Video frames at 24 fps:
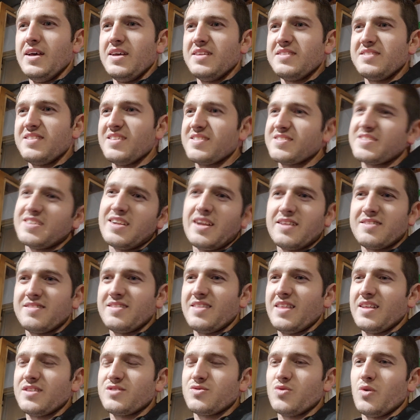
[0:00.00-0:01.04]
disconnecting
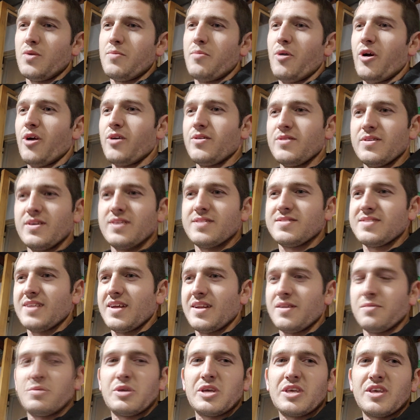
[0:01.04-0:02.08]
that sway bar. It's not
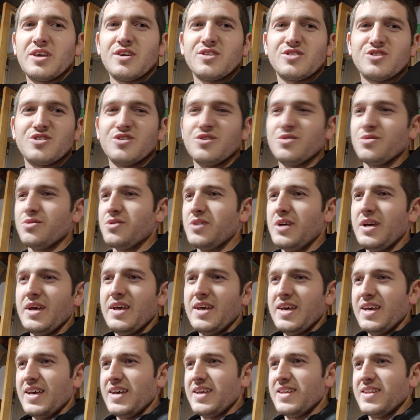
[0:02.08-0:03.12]
a big issue.
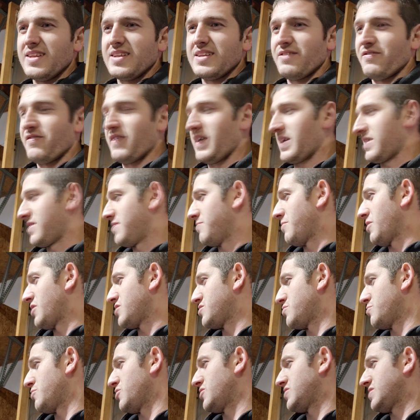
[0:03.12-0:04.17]
It didn't affect the
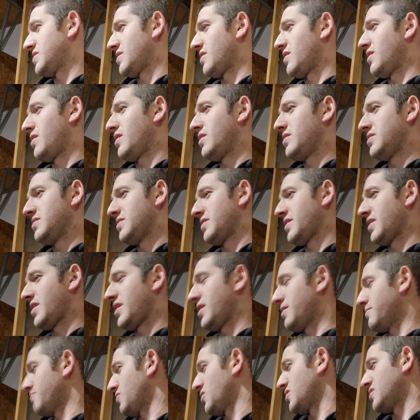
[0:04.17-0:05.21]
measurements at all,
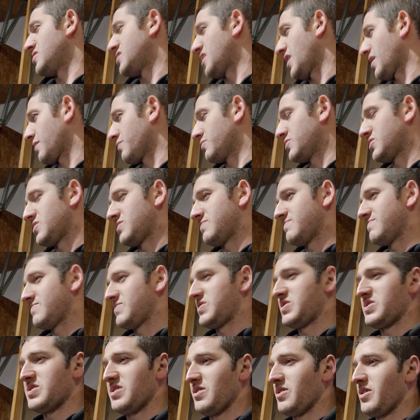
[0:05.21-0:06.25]
and the jack was
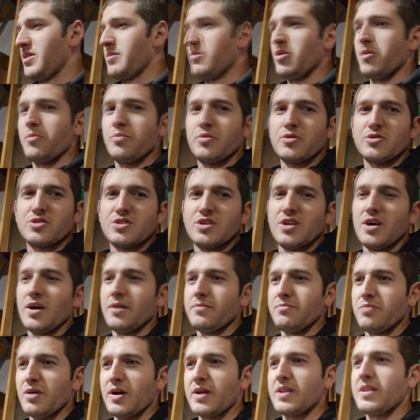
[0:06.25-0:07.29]
still able to push it
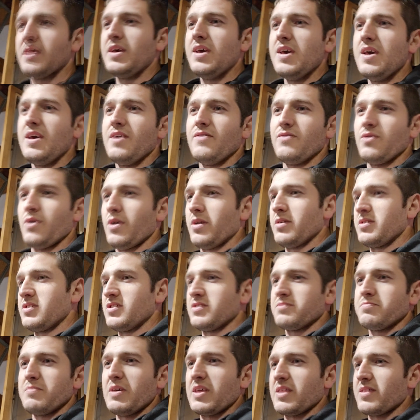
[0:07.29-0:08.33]
up, but if you want to
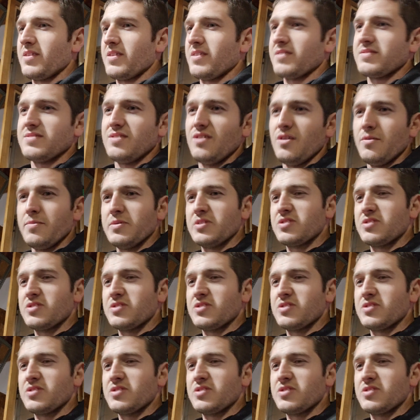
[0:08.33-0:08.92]
just make things a little bit